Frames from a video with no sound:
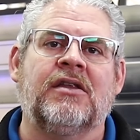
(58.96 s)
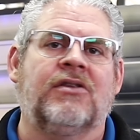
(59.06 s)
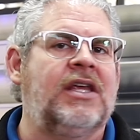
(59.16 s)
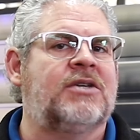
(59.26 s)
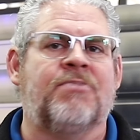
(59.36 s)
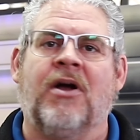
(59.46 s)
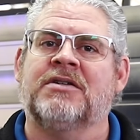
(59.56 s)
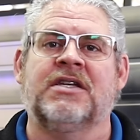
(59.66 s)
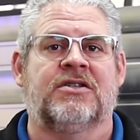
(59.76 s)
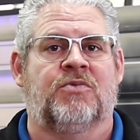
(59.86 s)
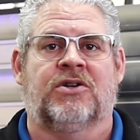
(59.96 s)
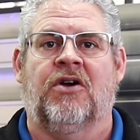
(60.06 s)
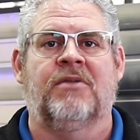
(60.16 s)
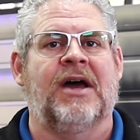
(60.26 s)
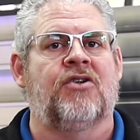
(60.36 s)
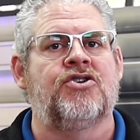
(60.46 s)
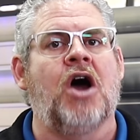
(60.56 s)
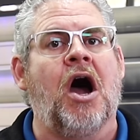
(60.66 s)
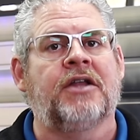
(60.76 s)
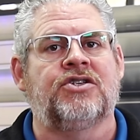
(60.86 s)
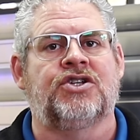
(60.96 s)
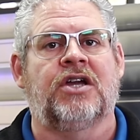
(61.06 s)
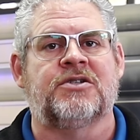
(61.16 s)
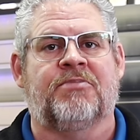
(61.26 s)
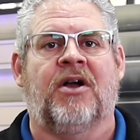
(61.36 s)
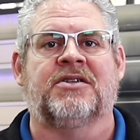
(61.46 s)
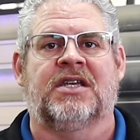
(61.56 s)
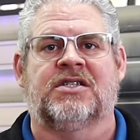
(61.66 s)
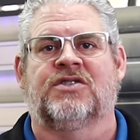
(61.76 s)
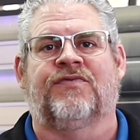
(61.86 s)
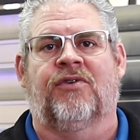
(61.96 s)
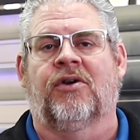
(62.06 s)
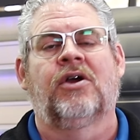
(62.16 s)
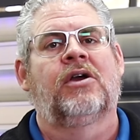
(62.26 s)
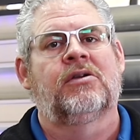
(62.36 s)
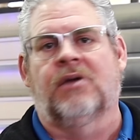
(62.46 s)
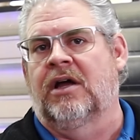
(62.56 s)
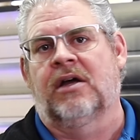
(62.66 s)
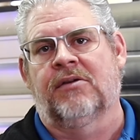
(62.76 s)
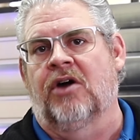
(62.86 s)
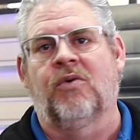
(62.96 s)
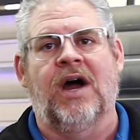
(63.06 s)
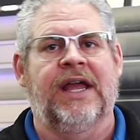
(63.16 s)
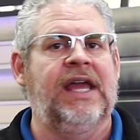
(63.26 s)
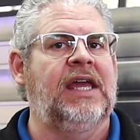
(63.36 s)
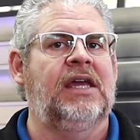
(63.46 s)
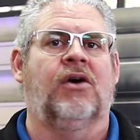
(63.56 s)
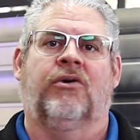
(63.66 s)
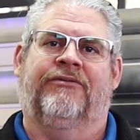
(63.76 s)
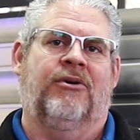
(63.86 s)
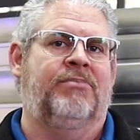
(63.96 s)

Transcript: These processes we're talking about are not just processes for OIE or for